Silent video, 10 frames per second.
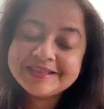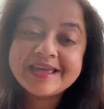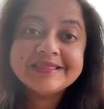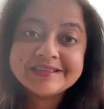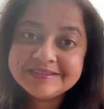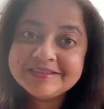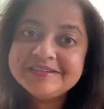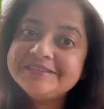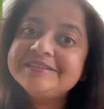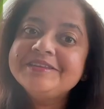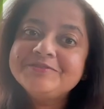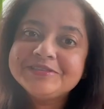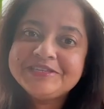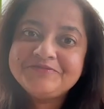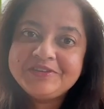And that's the reason he
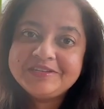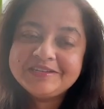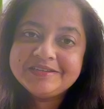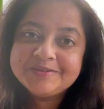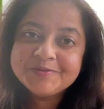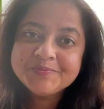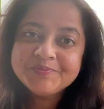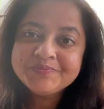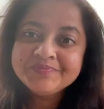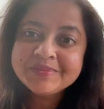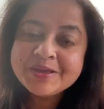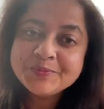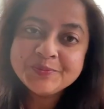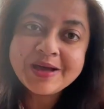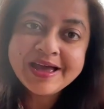was defeated.
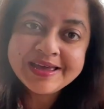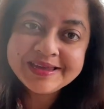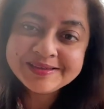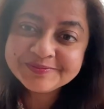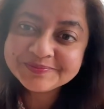Bye.